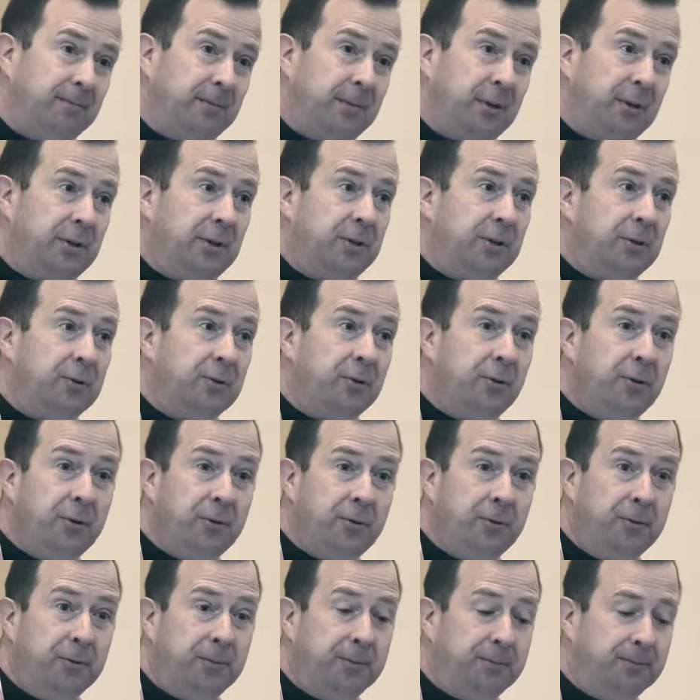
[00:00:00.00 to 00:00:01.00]
It's
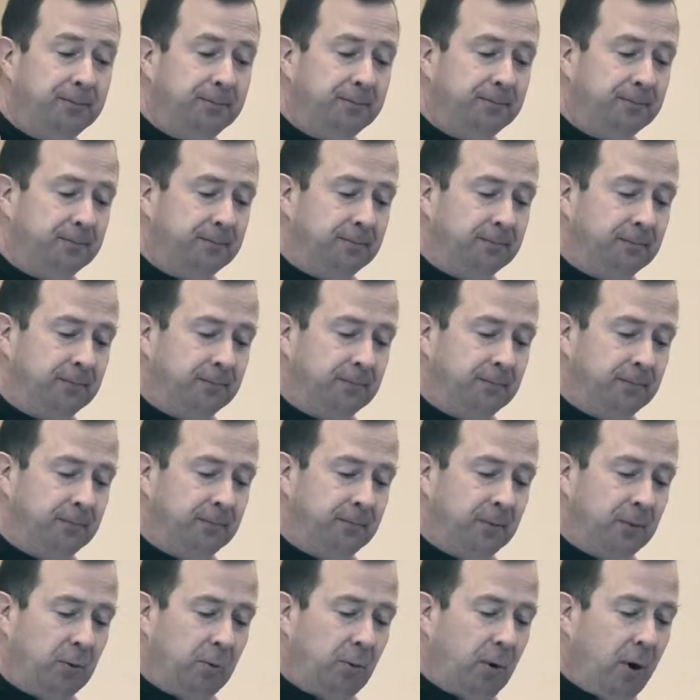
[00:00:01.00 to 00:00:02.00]
true.
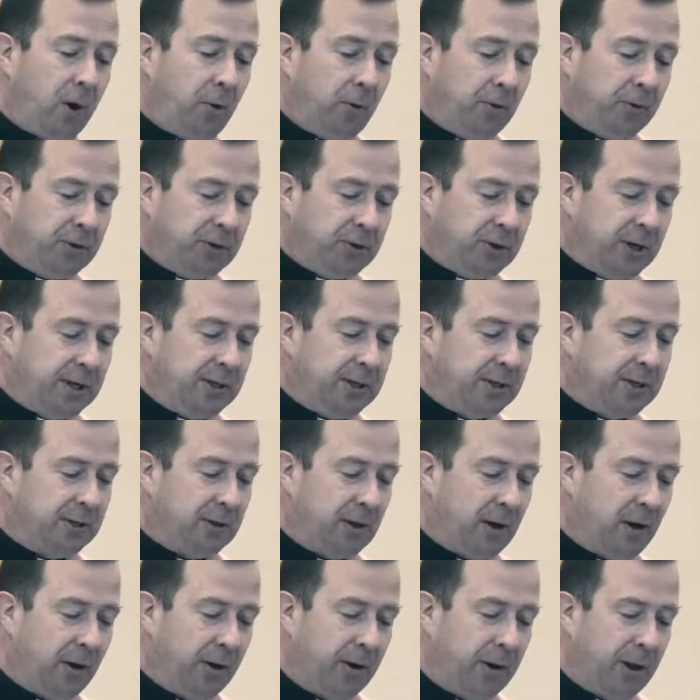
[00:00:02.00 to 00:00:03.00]
Walk with Jesus
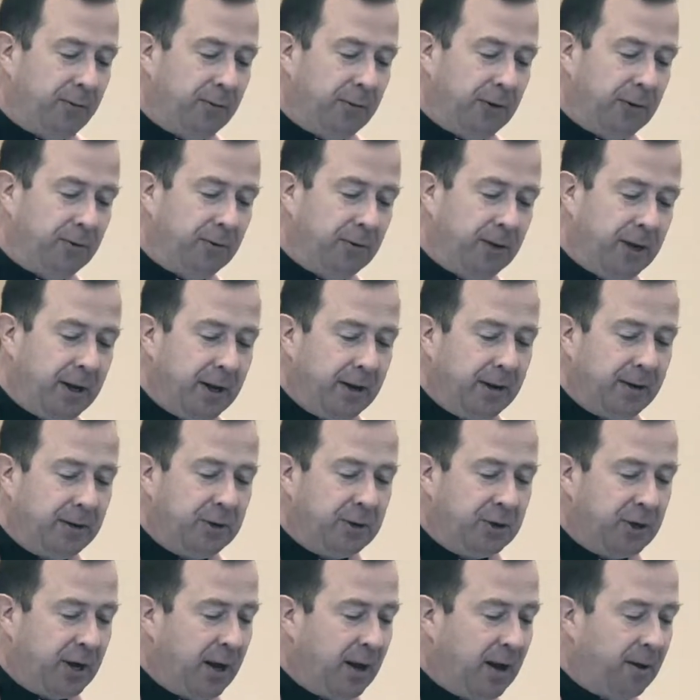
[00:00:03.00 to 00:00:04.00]
long enough and you'll get in a
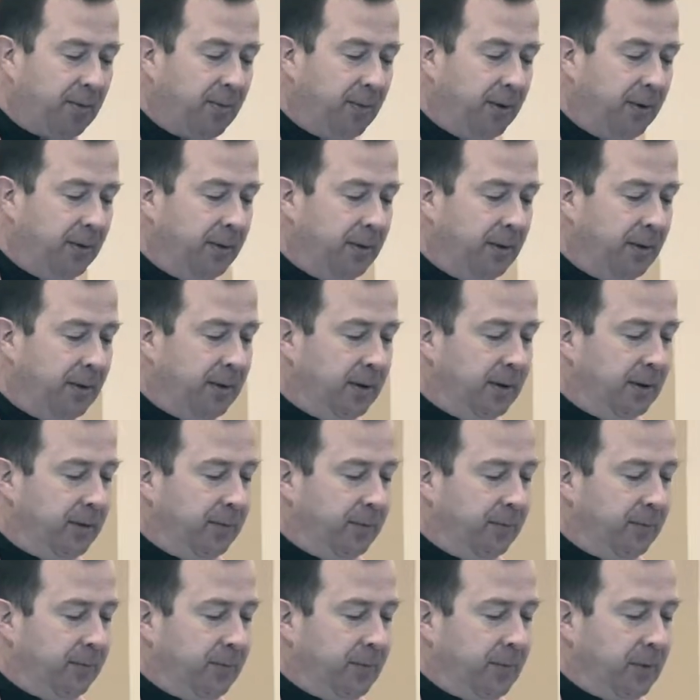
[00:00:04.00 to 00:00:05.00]
jam.
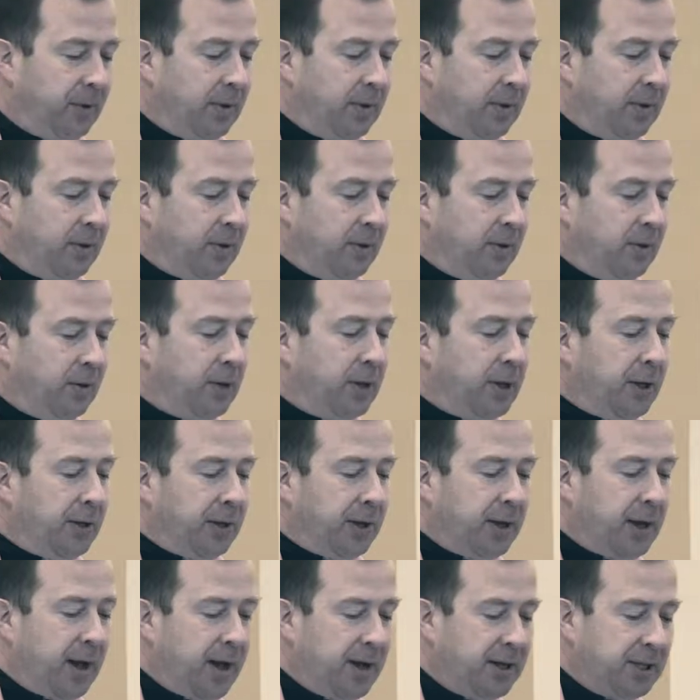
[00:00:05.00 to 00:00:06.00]
Look at the
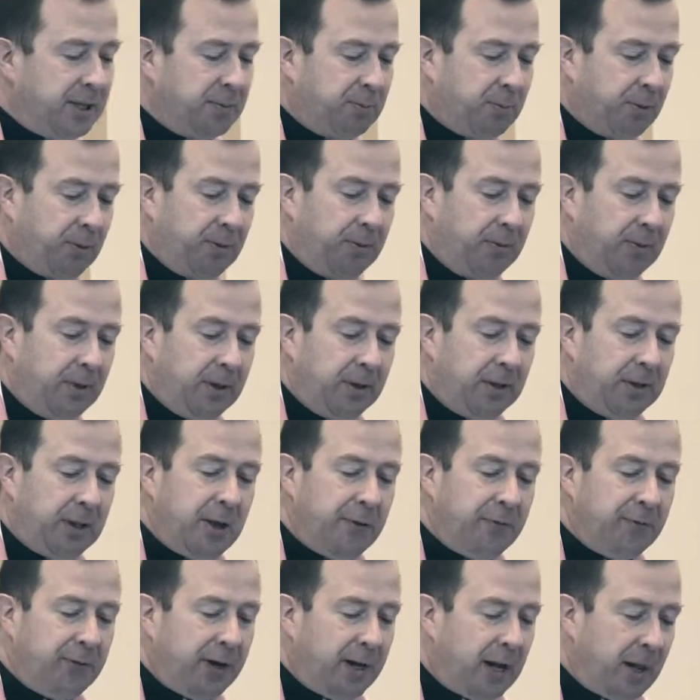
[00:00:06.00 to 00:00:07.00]
gospel.
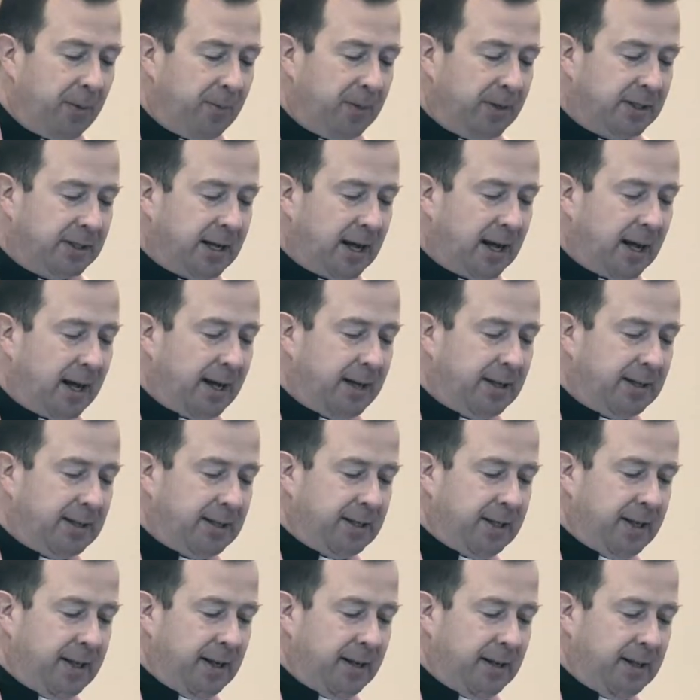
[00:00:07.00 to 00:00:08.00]
Lifting up his eyes
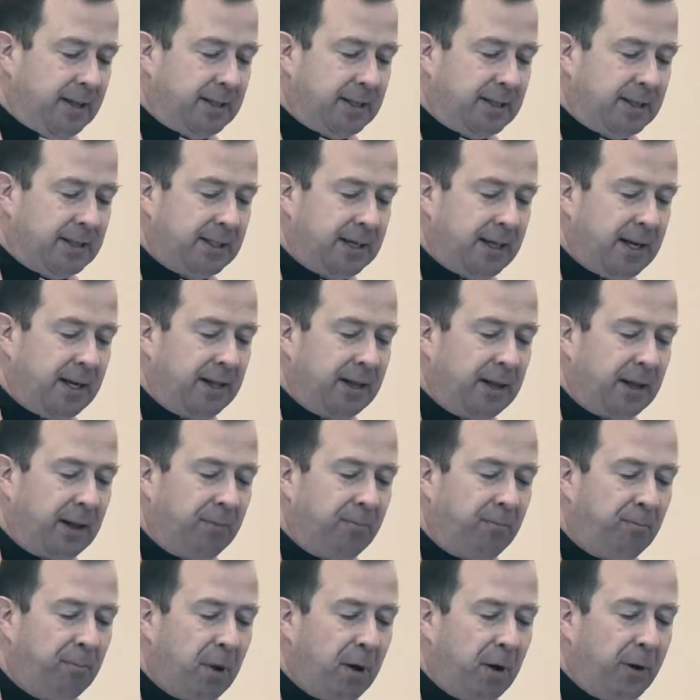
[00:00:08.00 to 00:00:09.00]
then and seeing that a
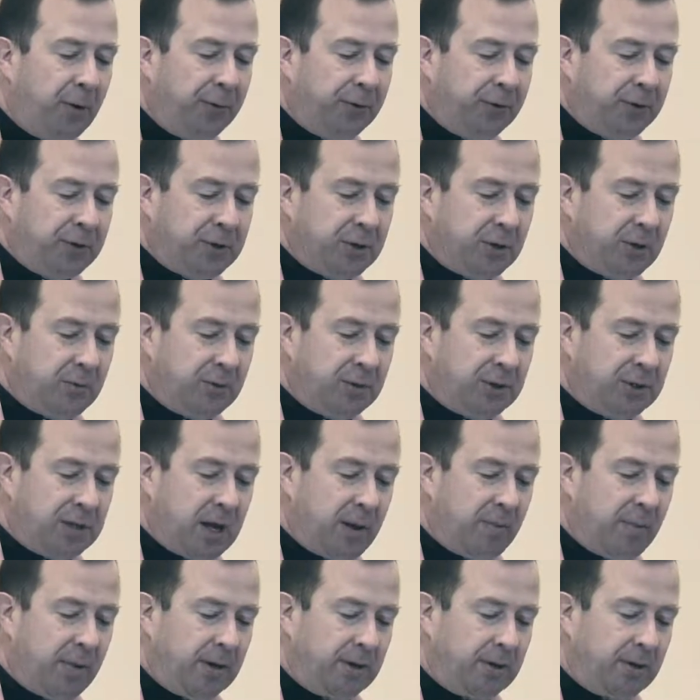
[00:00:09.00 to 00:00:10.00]
multitude was
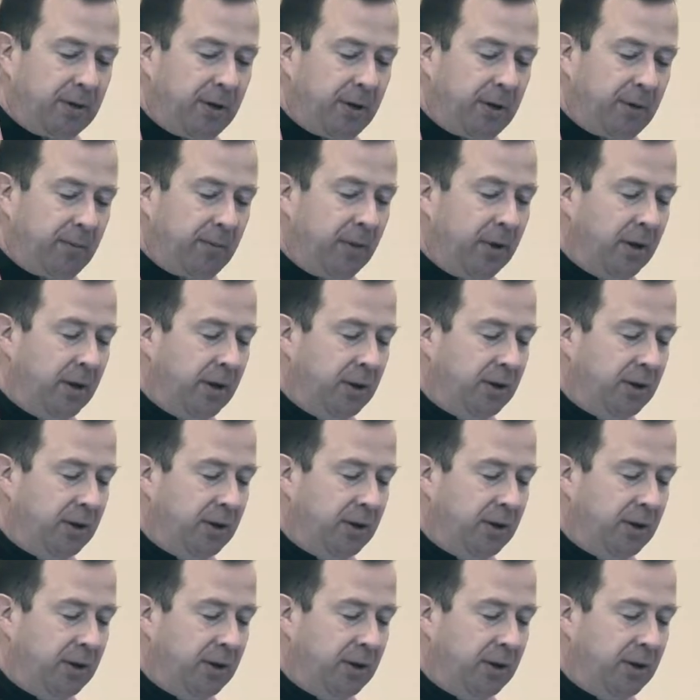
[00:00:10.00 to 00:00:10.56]
coming to him,